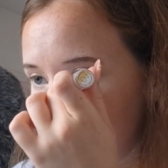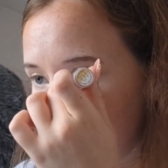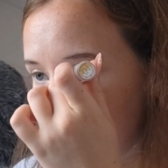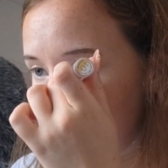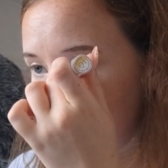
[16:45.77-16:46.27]

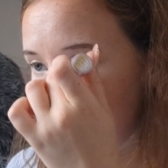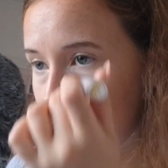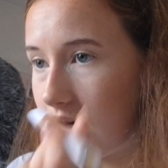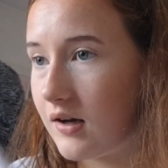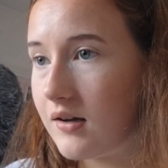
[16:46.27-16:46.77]
because
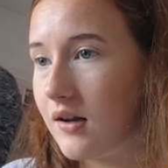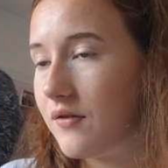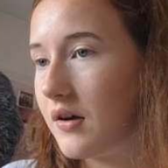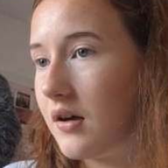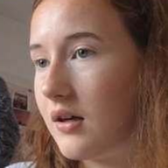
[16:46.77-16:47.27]
I
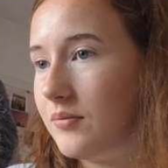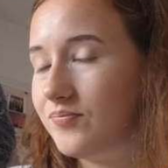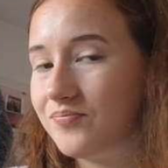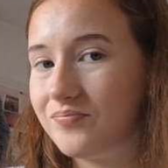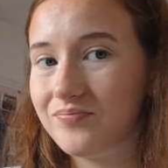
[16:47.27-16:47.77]
never
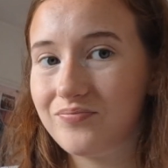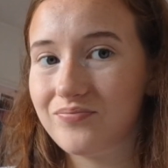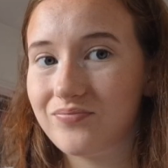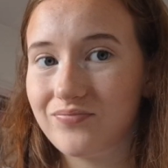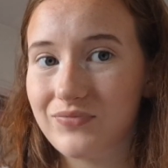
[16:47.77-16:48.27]

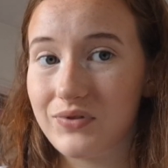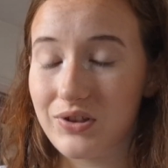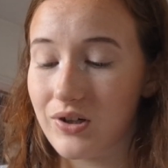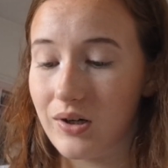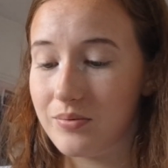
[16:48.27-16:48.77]

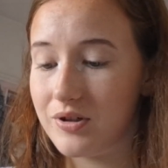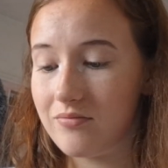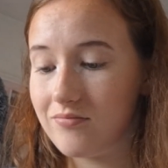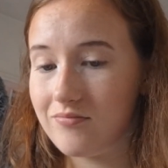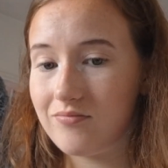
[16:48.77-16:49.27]
stopped
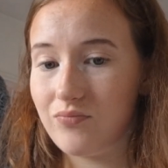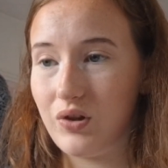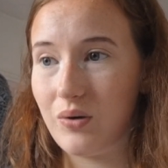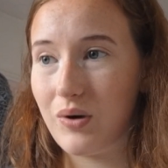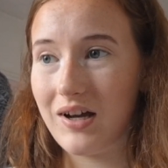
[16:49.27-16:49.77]

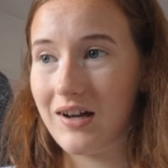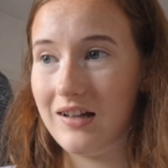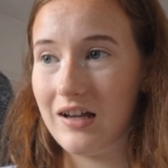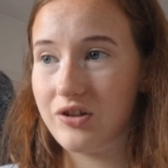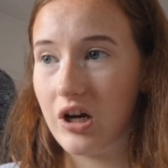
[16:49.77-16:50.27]
with the white
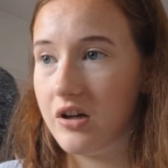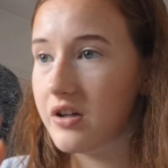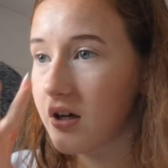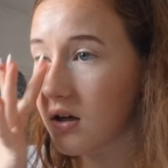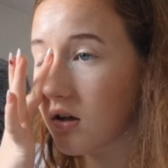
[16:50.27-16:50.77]
highlight trend
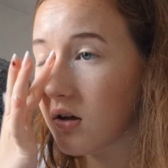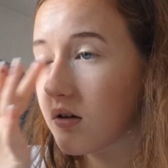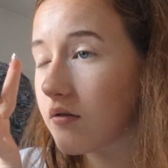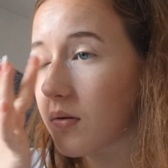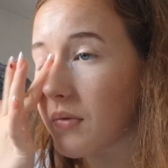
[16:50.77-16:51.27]

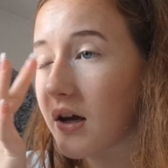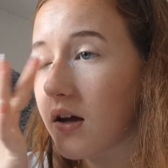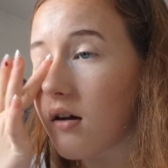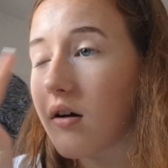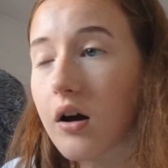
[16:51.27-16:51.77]
from that
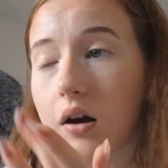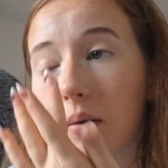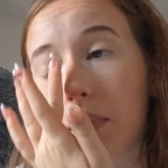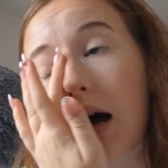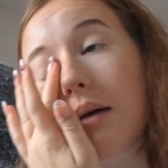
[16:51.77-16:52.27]
era.
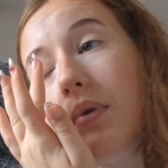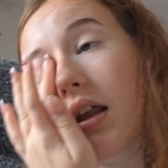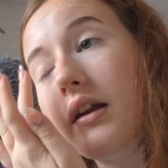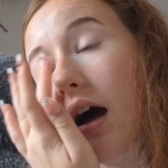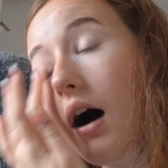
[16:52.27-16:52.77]
But I
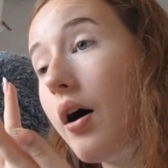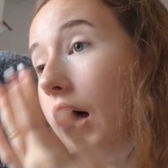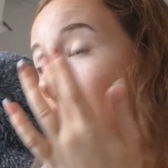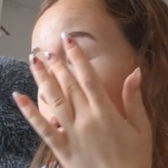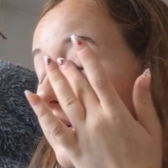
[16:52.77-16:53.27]
blend it out.
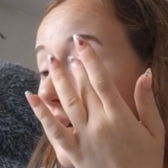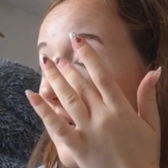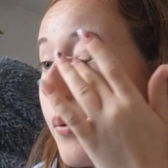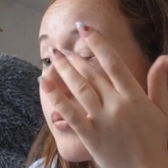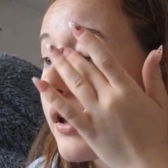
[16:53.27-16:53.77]
I don't leave
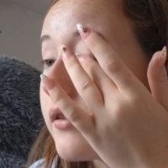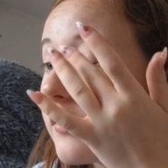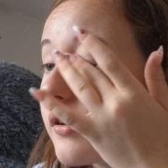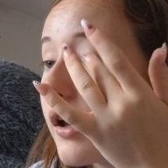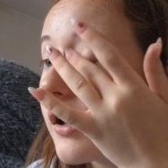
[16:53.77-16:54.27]
it
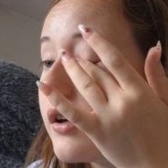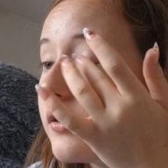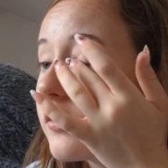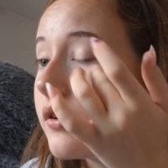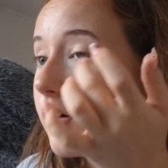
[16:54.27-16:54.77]
unblended like I
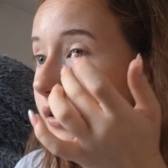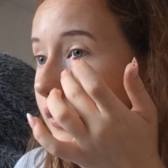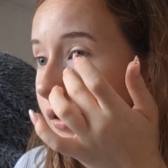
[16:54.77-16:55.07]
used to.